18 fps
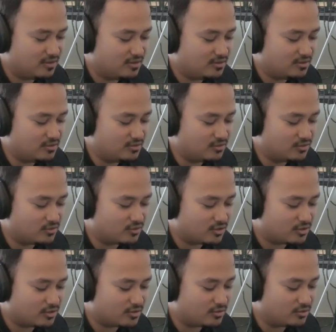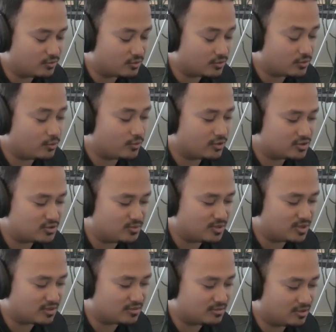you're you're going to
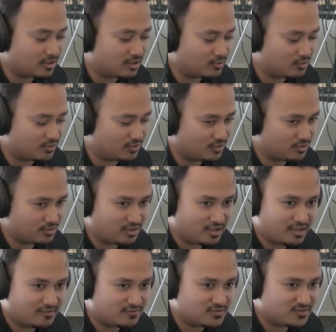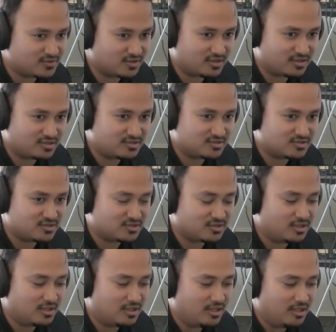make not only their lives a lot
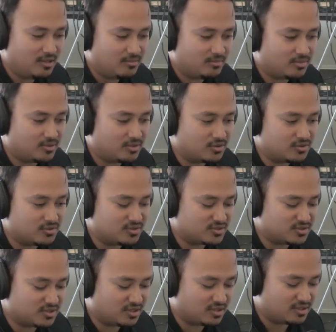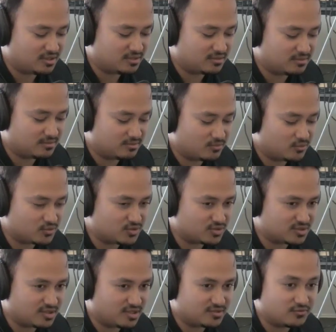easier but your design more
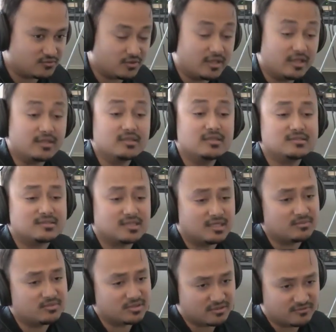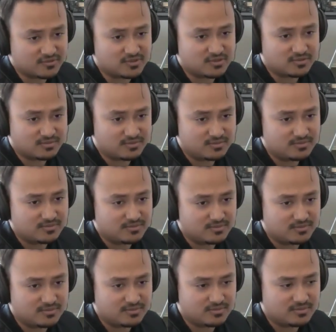successful at least i believe so
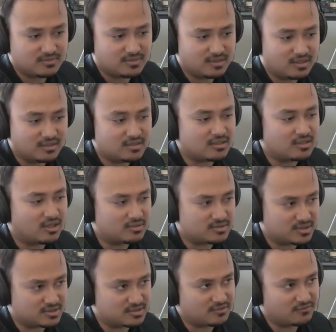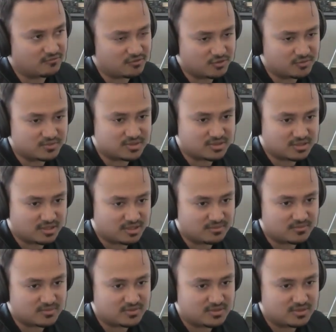yeah in the context of films and
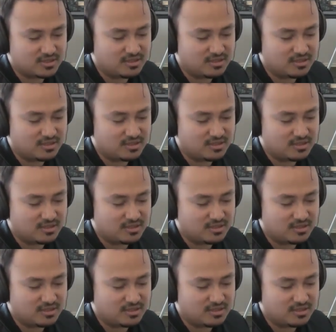games.